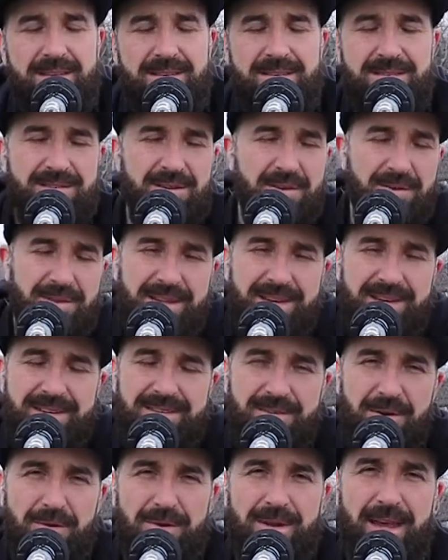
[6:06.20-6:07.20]
Just know that
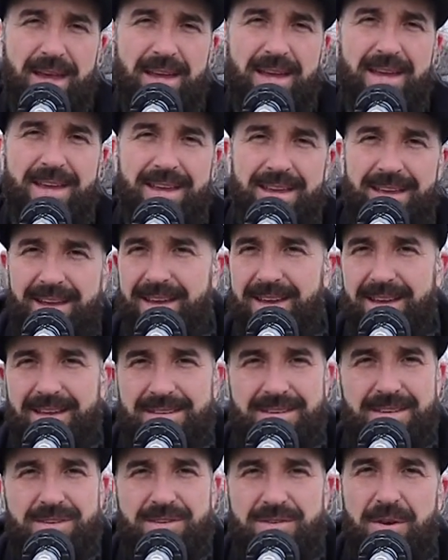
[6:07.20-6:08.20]
it's okay. I
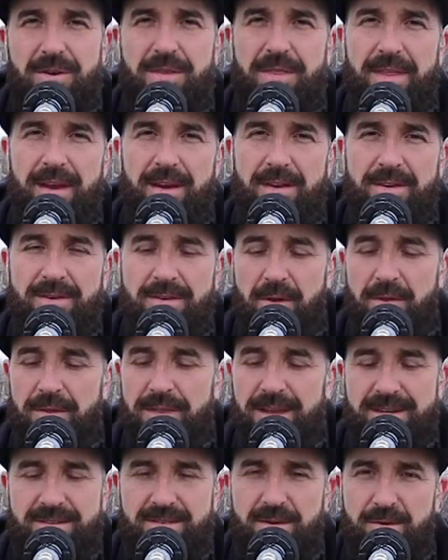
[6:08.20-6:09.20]
guess I'll start there. Know
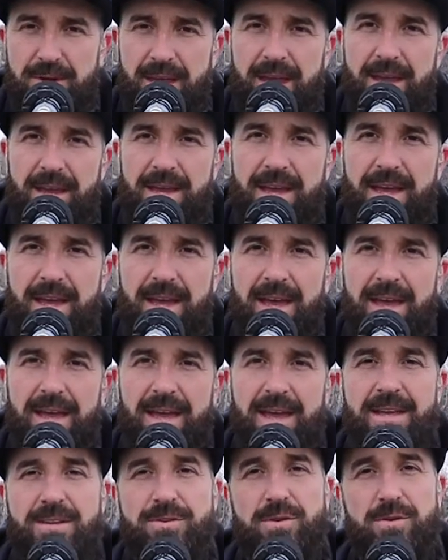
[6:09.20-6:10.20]
that it's okay.
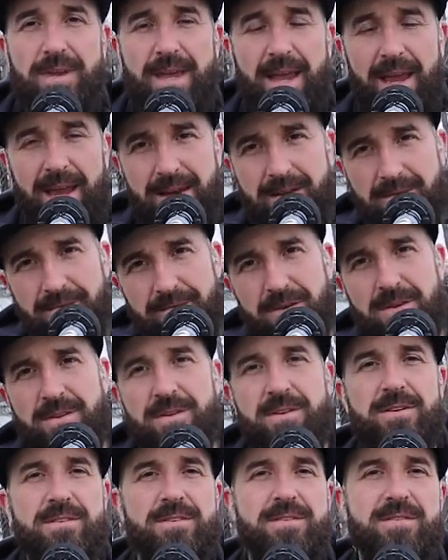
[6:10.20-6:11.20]
It's okay to feel
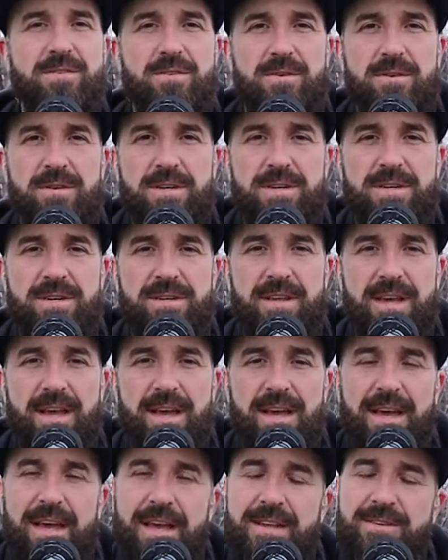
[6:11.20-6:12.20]
a little discouraged.
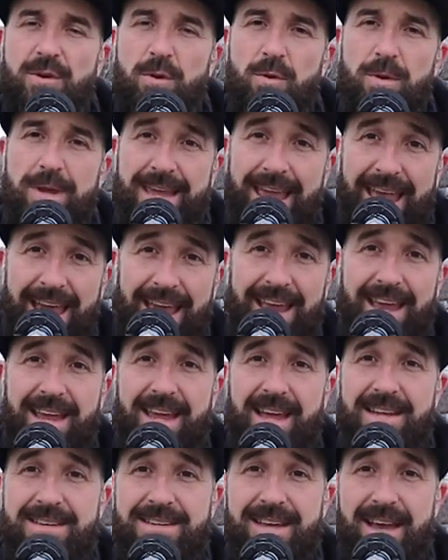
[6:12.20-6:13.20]
It's
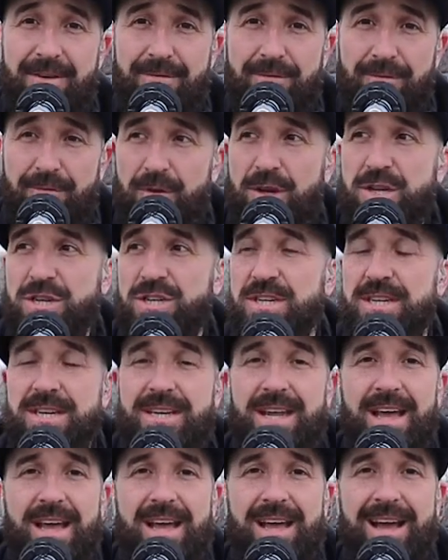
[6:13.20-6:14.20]
okay to have
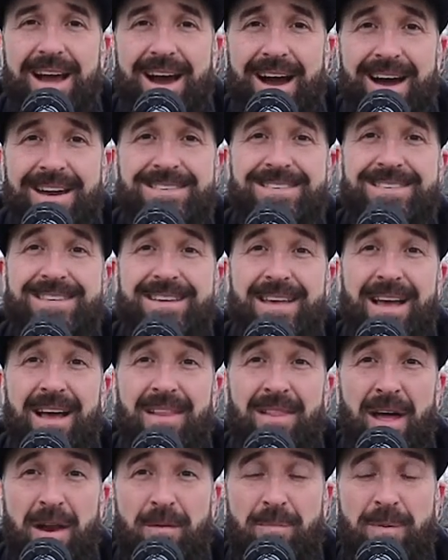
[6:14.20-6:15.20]
friction. Honestly,
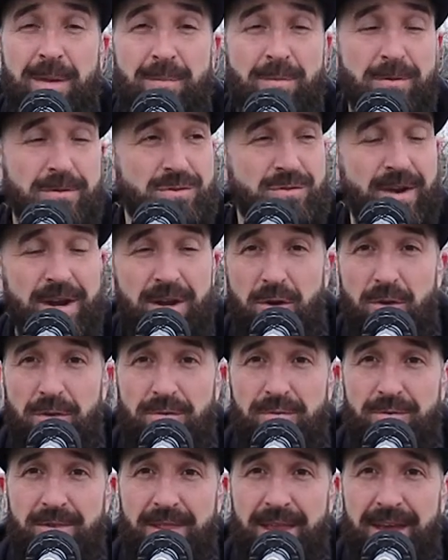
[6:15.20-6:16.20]
a lot of people try to go
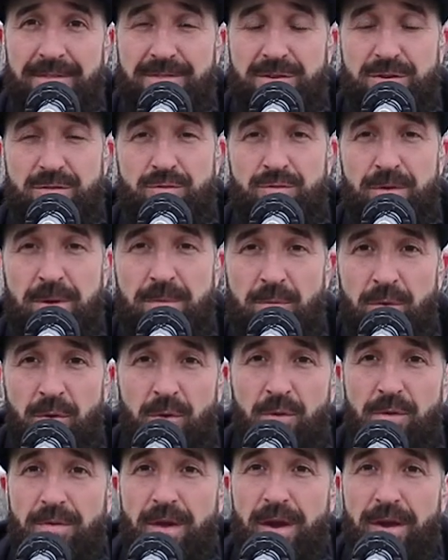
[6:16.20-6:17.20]
through life to
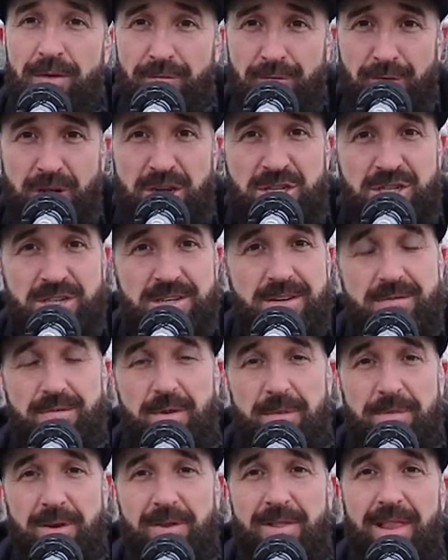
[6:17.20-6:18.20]
remove friction
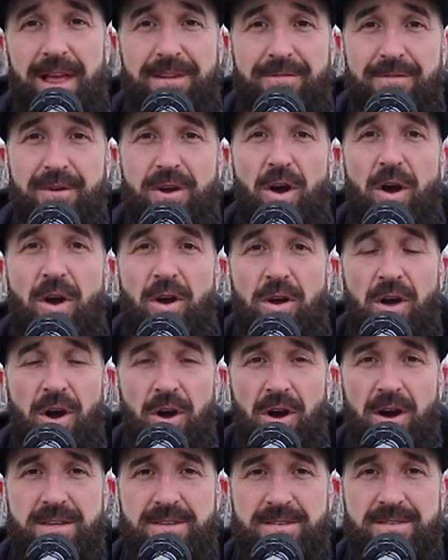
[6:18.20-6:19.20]
from their life at all
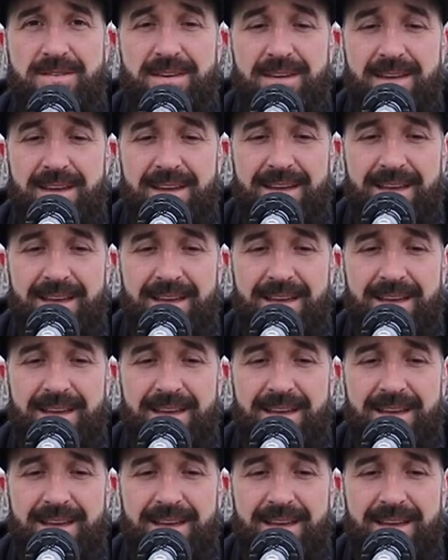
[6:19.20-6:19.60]
cost.